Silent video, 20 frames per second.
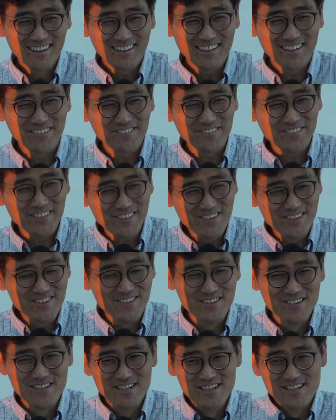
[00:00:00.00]
In a
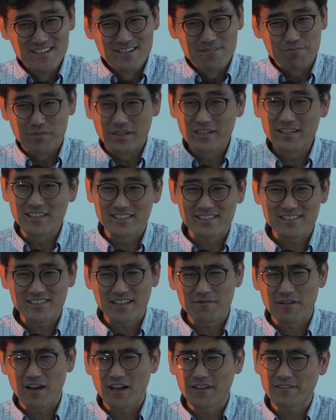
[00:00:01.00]
few minutes,
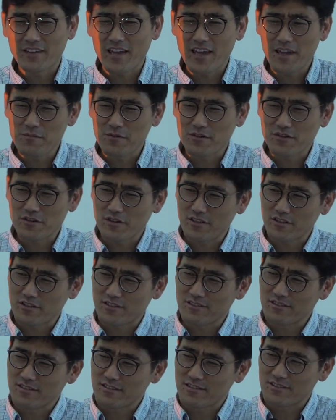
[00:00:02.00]
um, I came
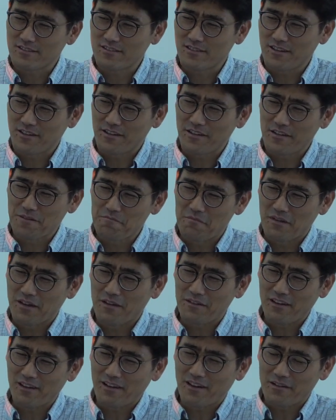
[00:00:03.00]
across this uh, him uh,
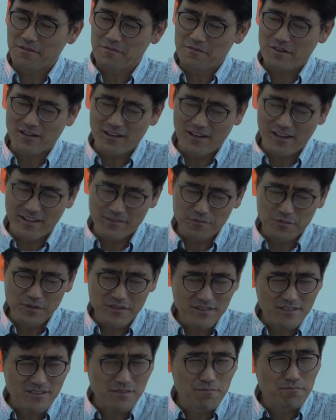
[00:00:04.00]
I,
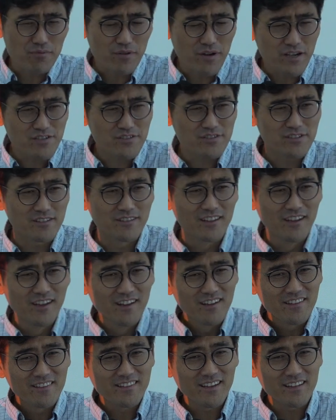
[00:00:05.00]
with this
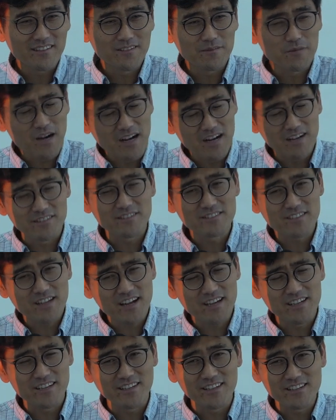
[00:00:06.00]
impression that wow, this
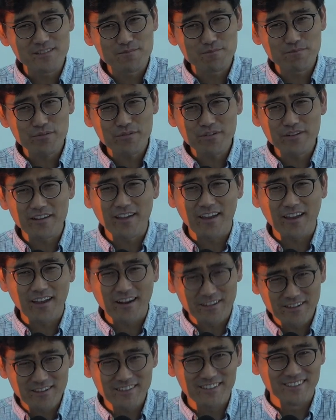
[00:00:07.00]
guy is pretty
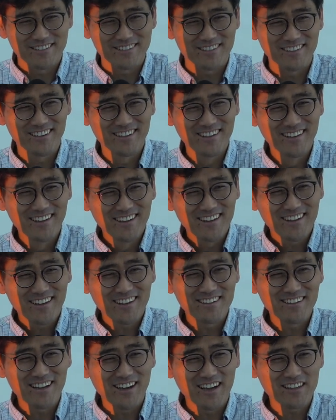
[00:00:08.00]
arrogant
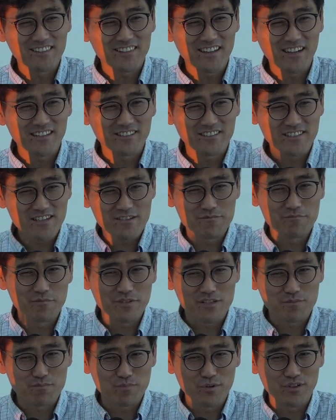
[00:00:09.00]
and I liked him,
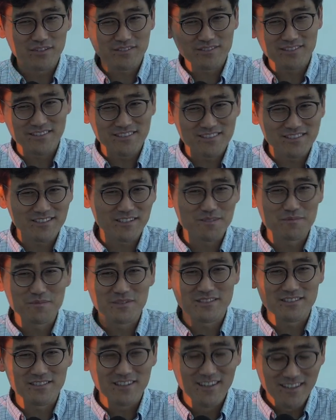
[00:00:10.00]
his books, and his
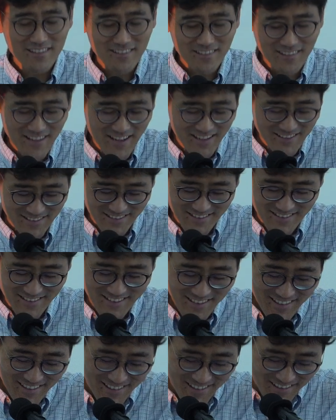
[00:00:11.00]
sermons
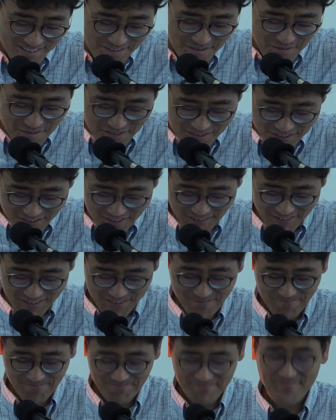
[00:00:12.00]
less as a
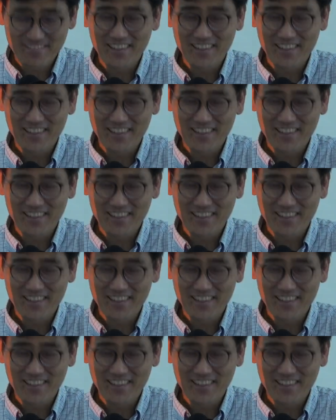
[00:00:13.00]
result.